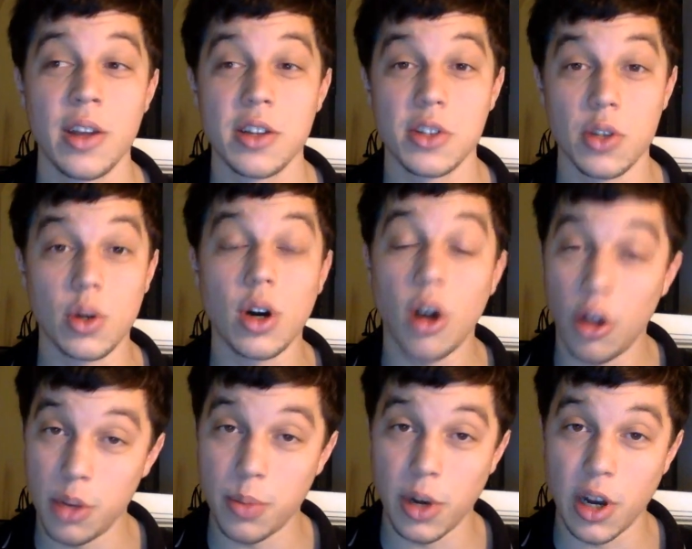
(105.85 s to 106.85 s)
So you call
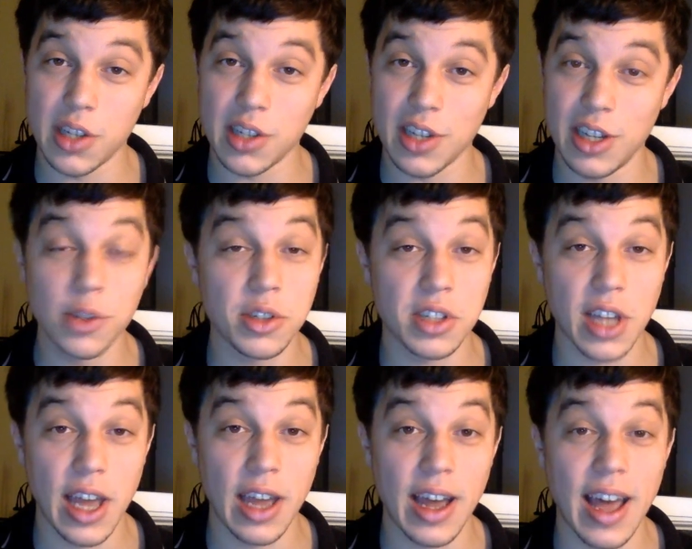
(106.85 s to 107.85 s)
your boss and you
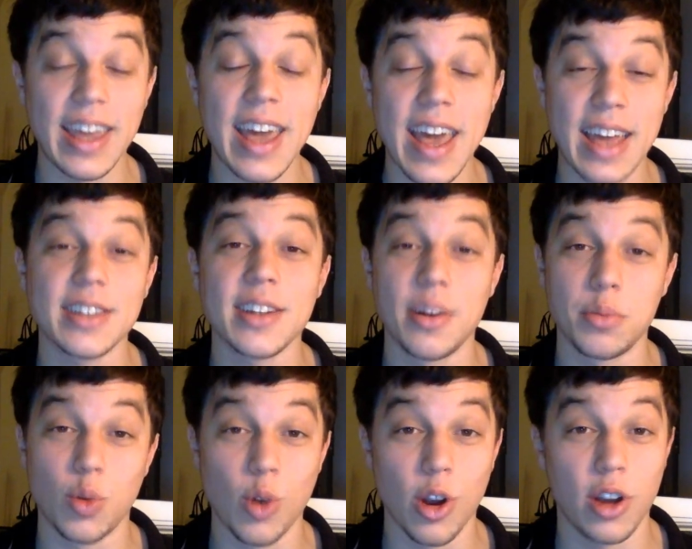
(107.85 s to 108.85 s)
say, I can't come
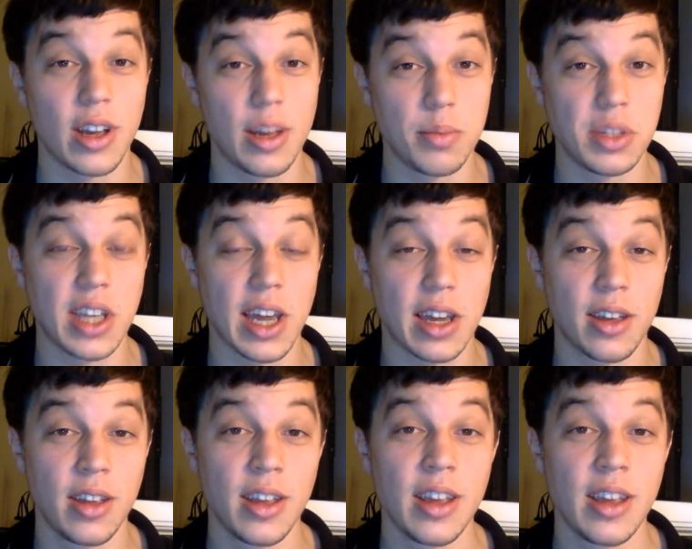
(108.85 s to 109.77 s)
to work, I'm sick.